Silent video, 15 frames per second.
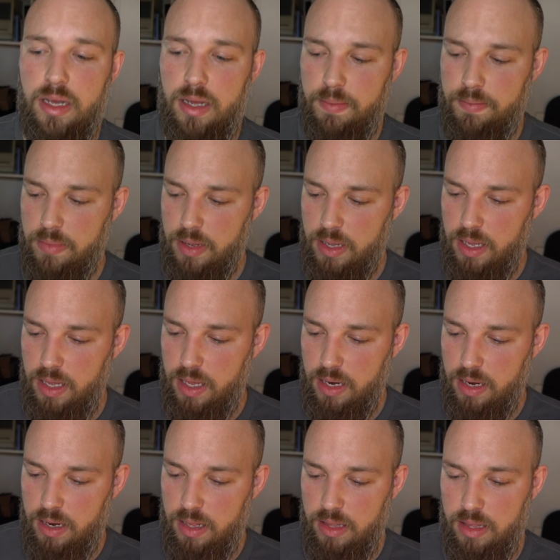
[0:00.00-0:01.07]
um,
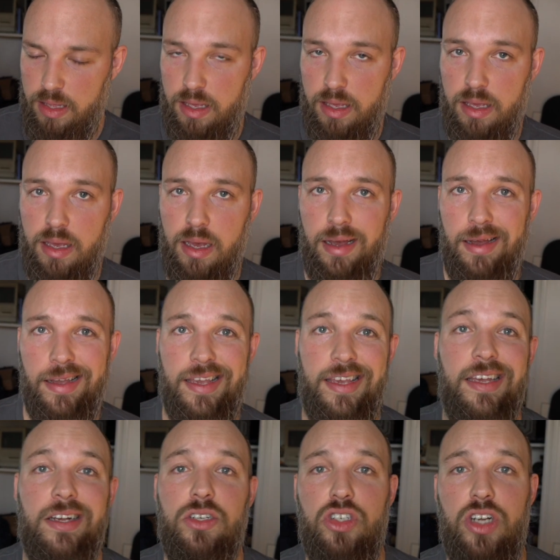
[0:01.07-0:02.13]
in the uh,
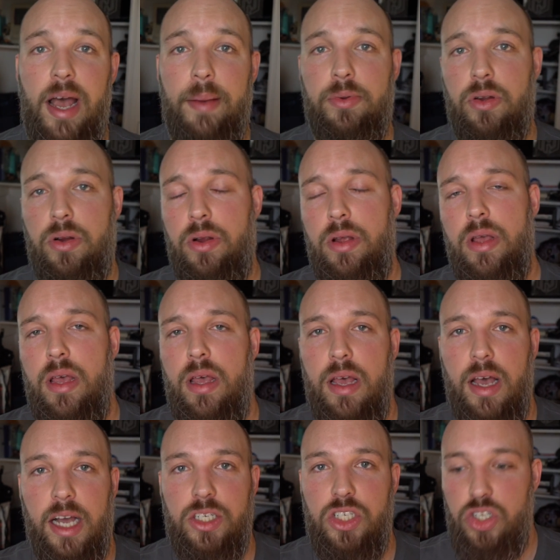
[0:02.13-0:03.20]
Git chapter.
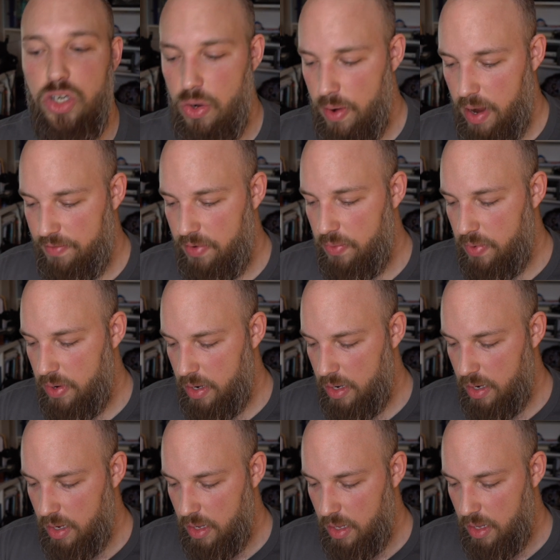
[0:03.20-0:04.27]
I show
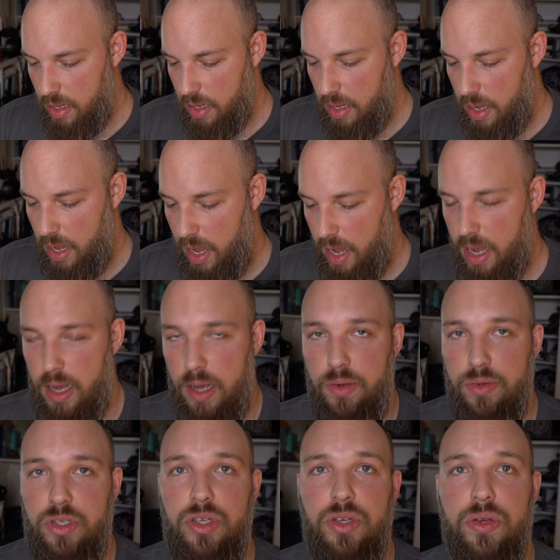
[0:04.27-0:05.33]
everyone
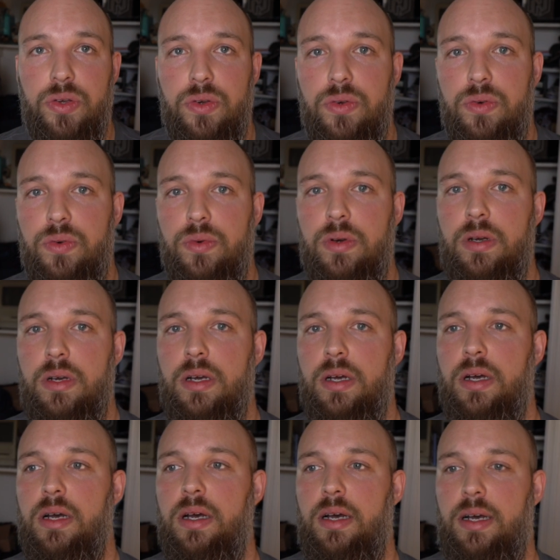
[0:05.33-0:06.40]
how to
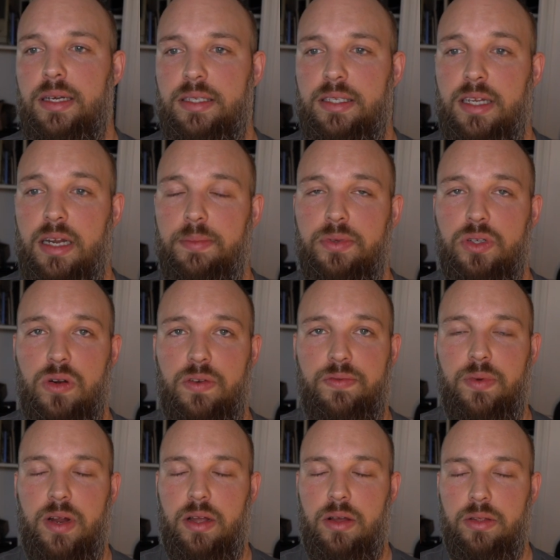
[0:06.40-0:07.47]
uh, set up sort
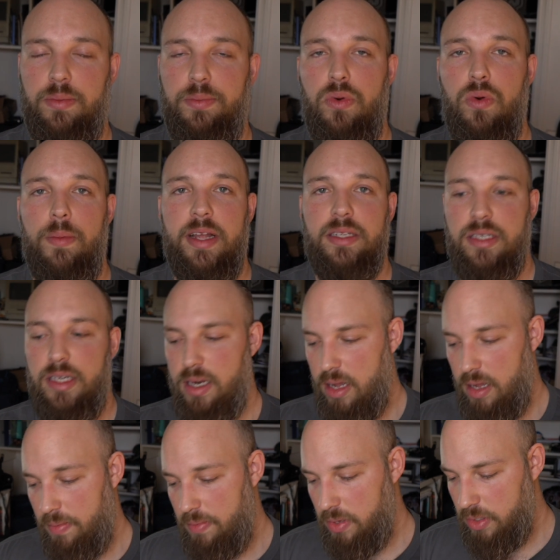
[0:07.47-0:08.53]
of what I call the poor man's
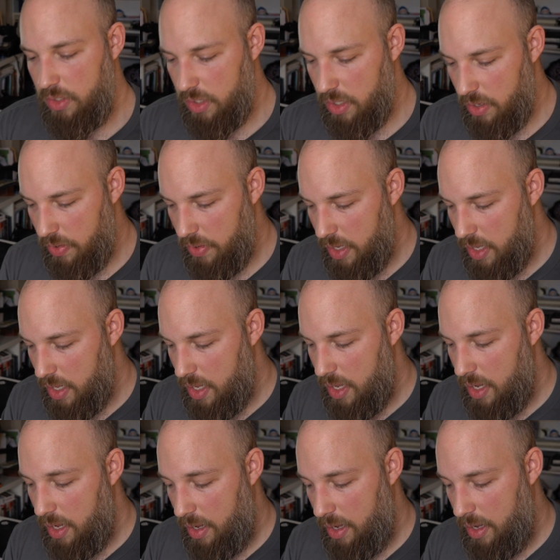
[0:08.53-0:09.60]
GitHub. So
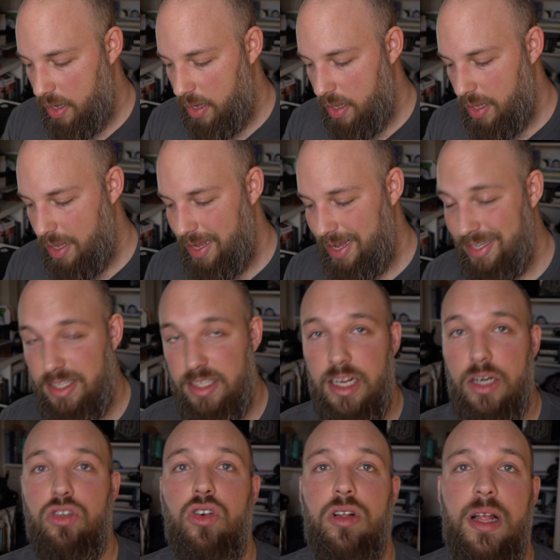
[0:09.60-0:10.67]
uh, a
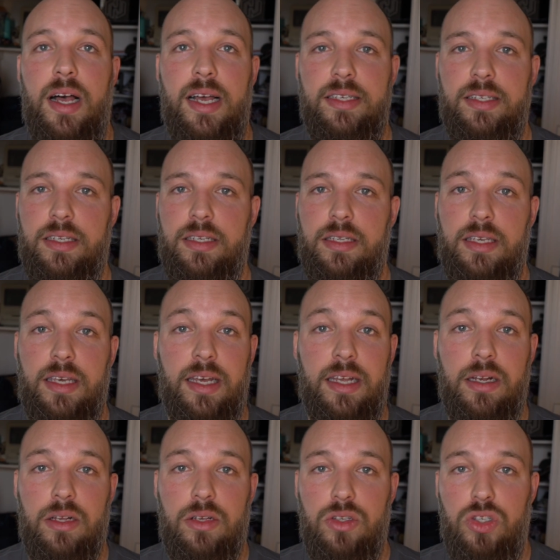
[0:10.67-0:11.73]
centralized
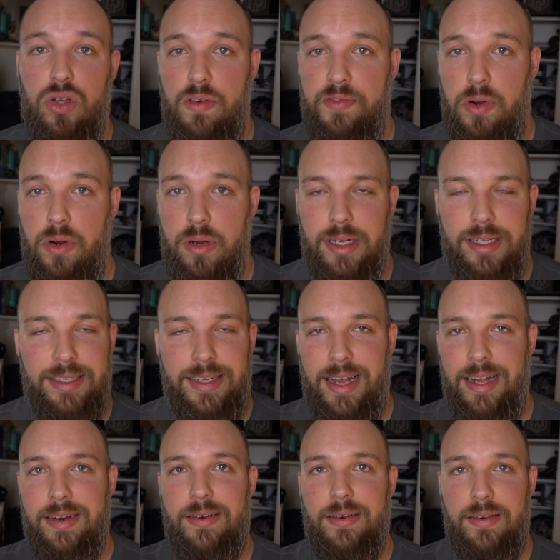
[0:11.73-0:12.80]
Git server, it's
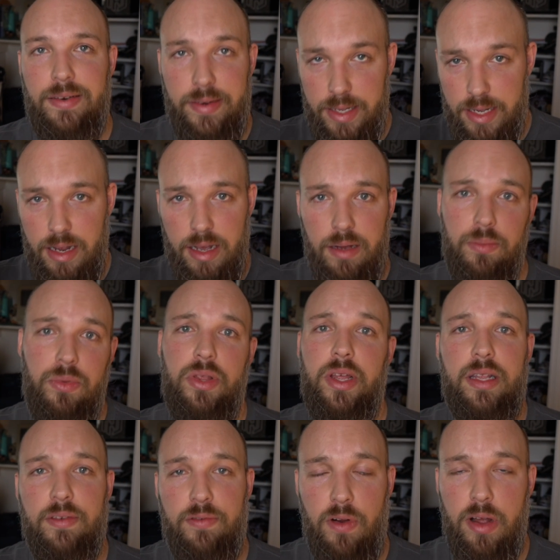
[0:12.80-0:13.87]
not GitHub with
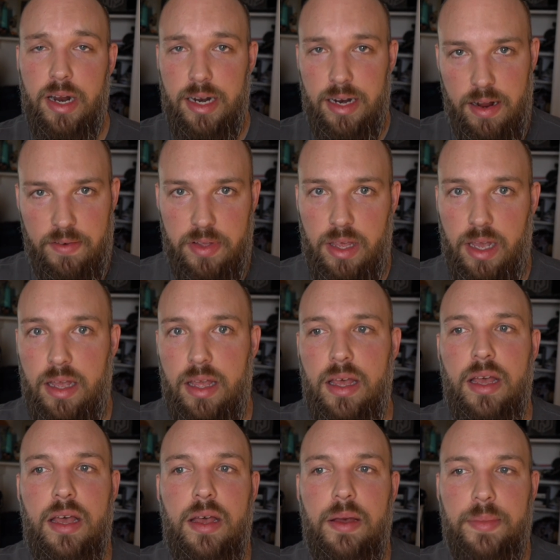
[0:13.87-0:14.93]
like the front end and everything
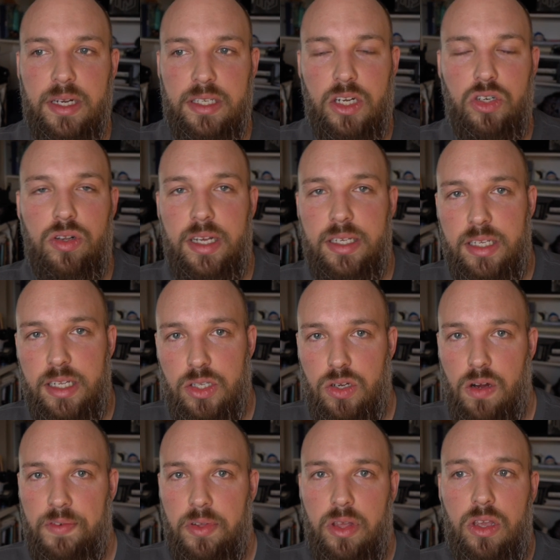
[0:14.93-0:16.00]
but a centralized Git
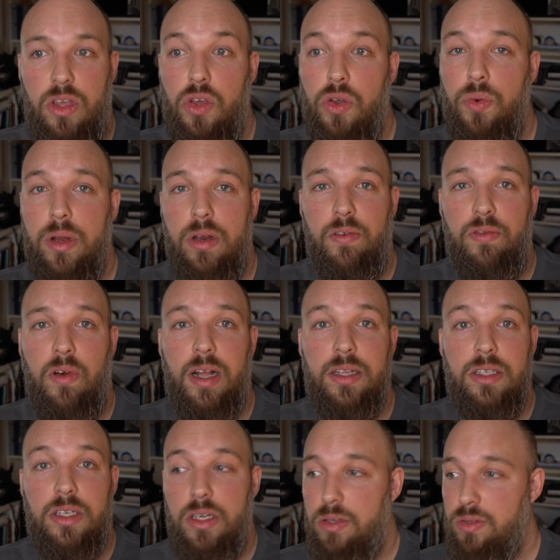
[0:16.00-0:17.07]
server that you and your
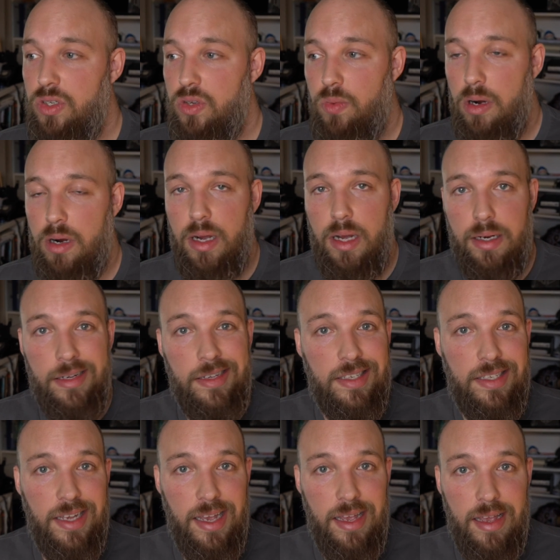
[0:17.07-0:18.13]
friends can use to work on,
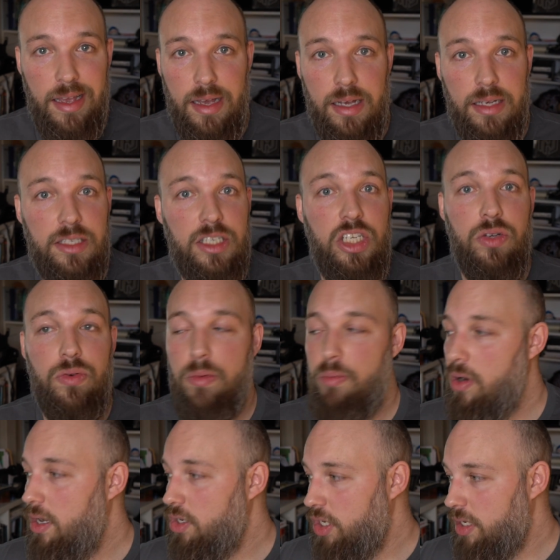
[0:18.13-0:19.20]
say, a secret
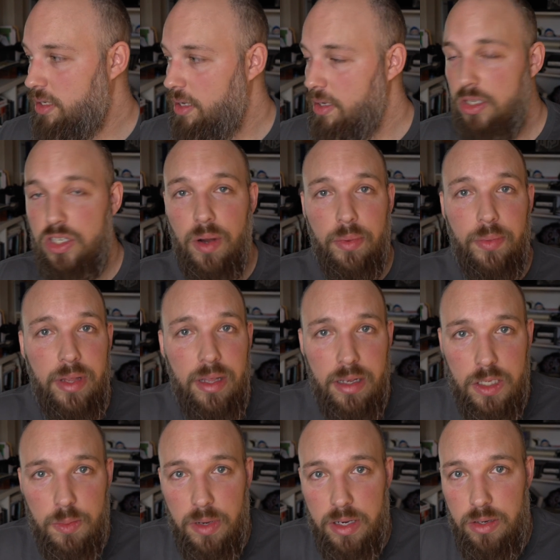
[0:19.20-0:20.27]
project. Do I really
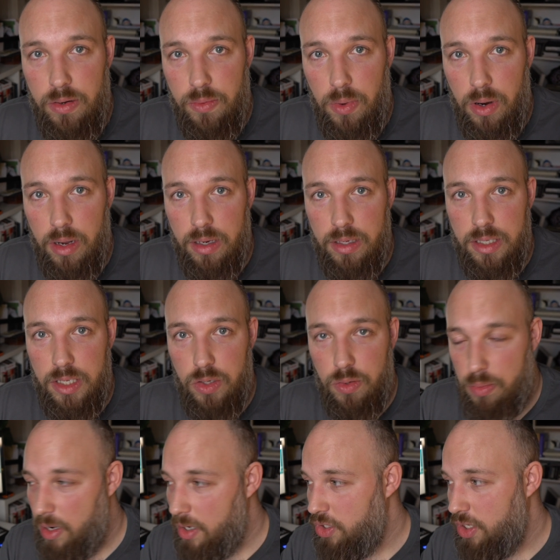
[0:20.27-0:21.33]
expect you to work on a
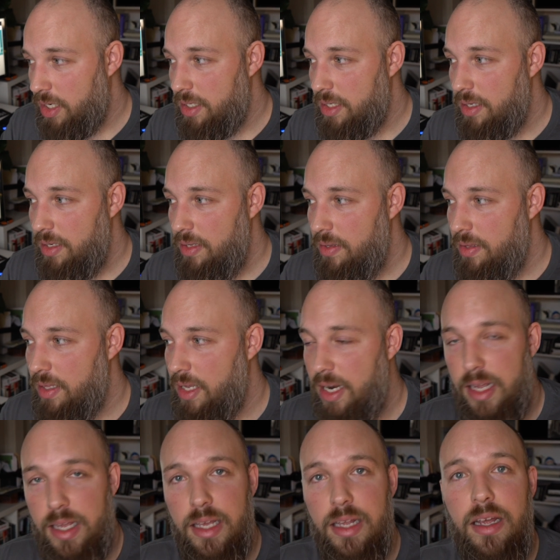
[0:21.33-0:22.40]
secret project that
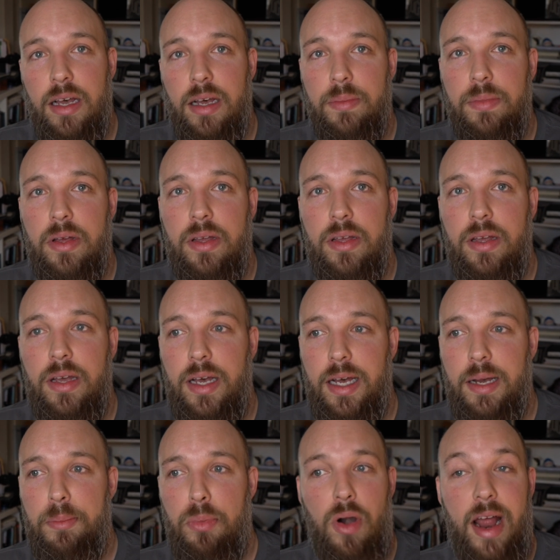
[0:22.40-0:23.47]
a GitHub
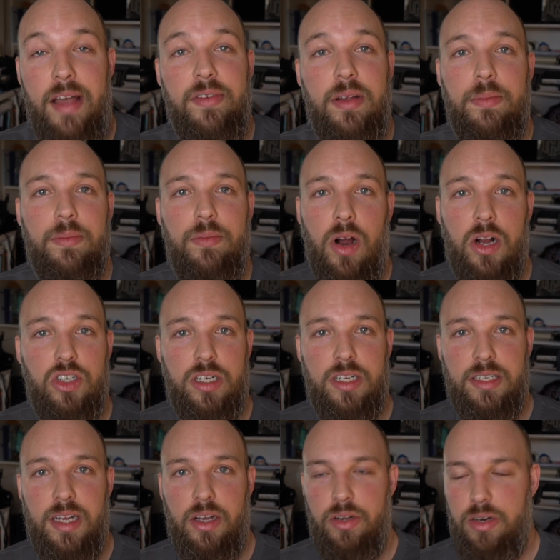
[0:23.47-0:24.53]
uh, private project
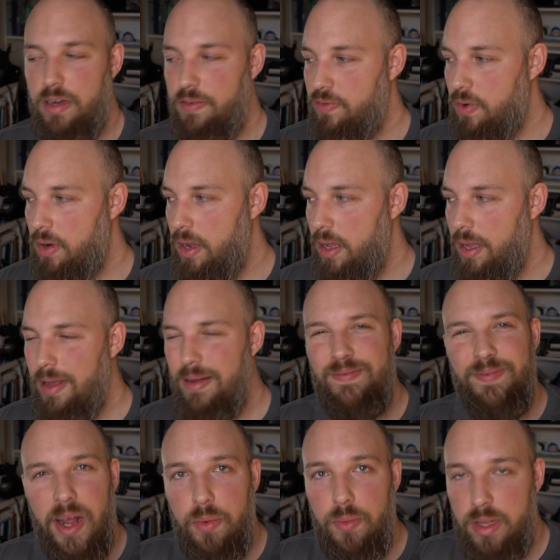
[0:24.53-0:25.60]
is not good enough for?
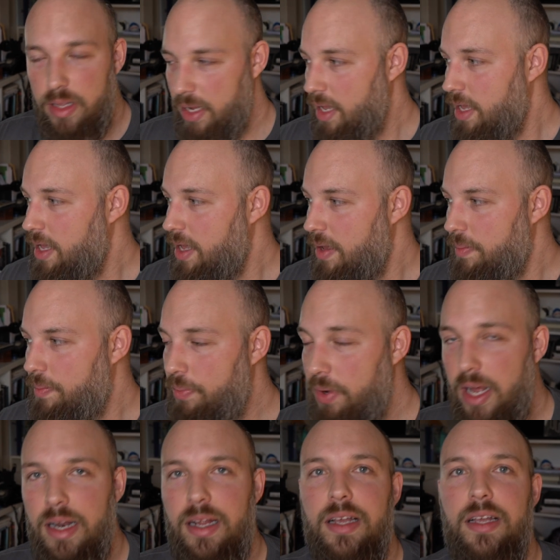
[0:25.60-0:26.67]
Not really.
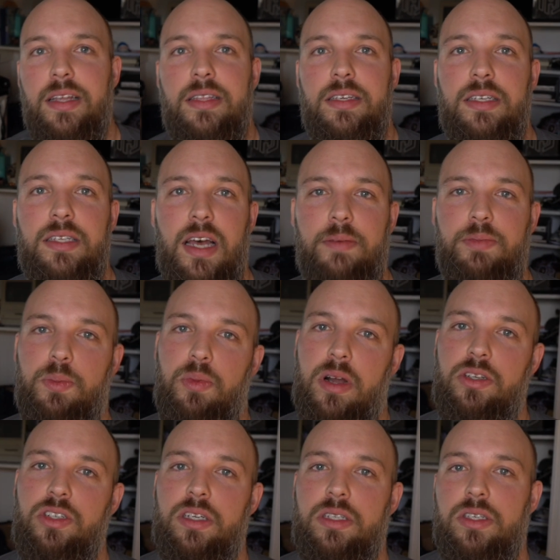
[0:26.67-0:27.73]
But these types of
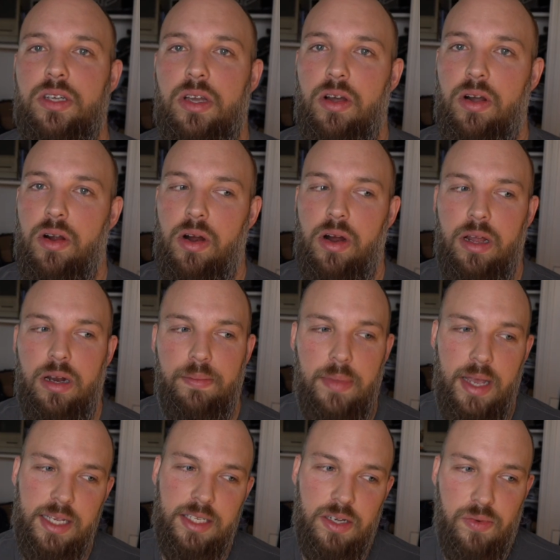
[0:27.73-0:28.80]
projects are an
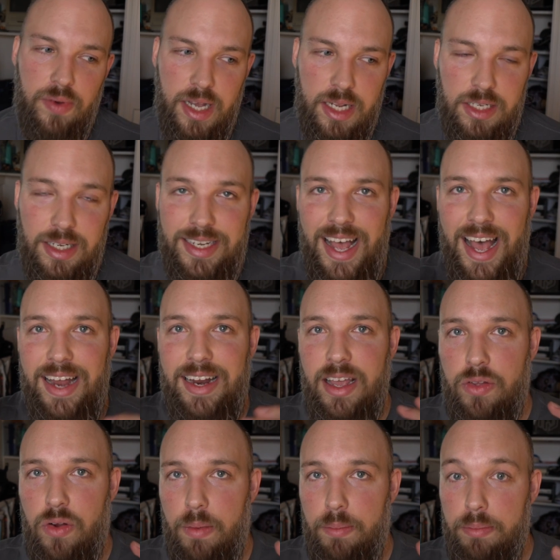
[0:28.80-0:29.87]
amazing way to tie
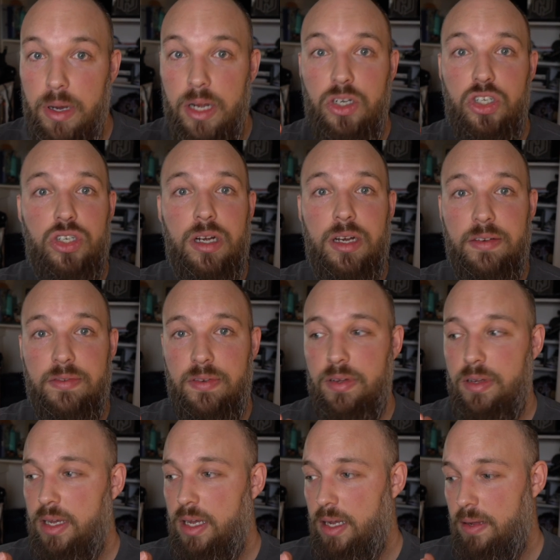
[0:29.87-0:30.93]
together a bunch of
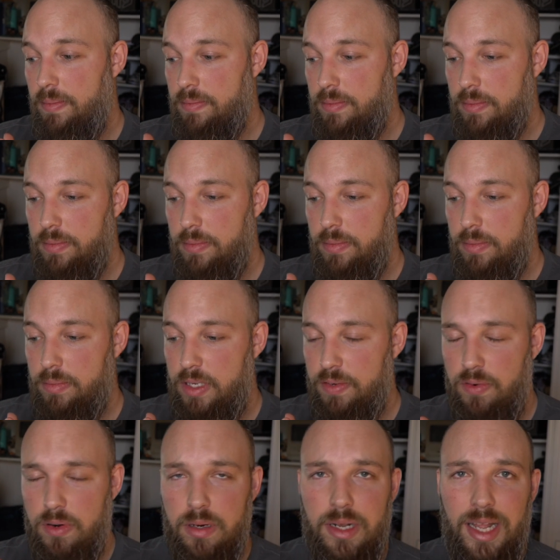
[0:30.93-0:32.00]
um,
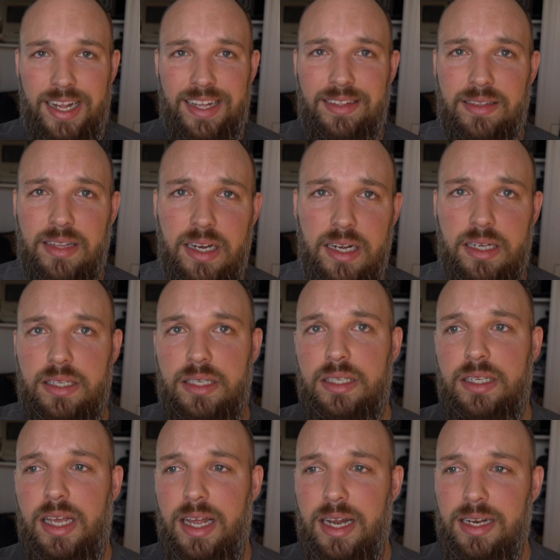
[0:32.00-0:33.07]
different like
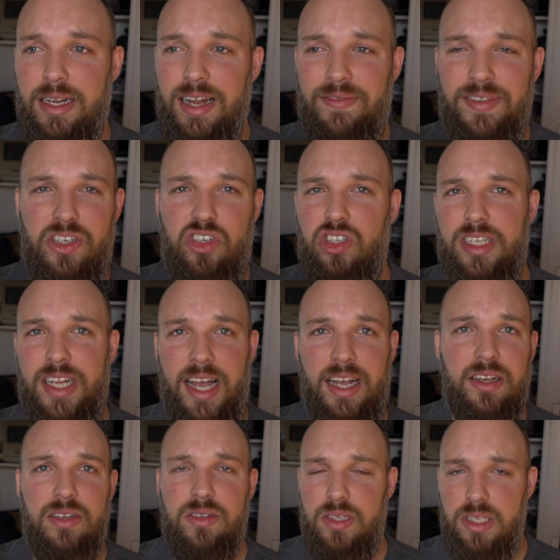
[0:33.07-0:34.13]
Linux and kind of like just
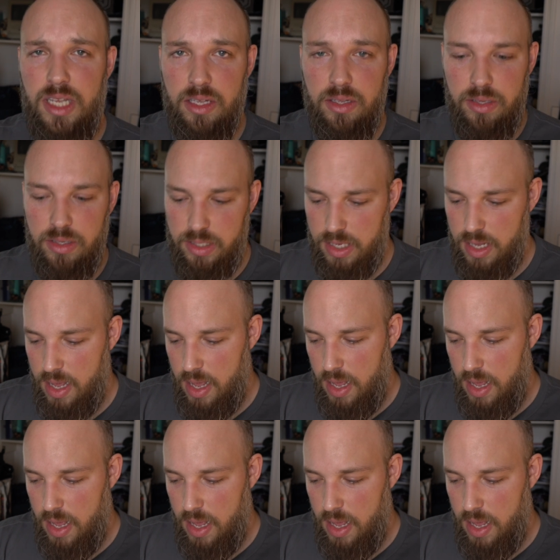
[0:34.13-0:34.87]
tech skills